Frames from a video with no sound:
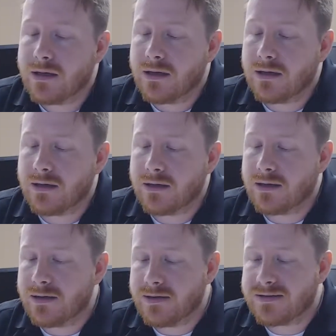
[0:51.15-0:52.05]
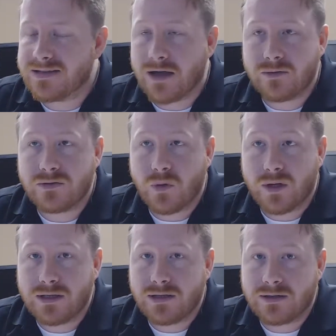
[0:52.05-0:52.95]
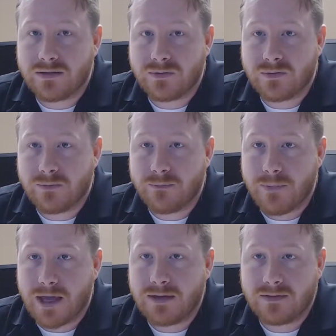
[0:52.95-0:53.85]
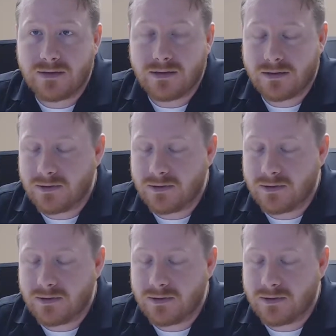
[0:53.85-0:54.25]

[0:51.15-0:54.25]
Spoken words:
The sound quality on this was amazing.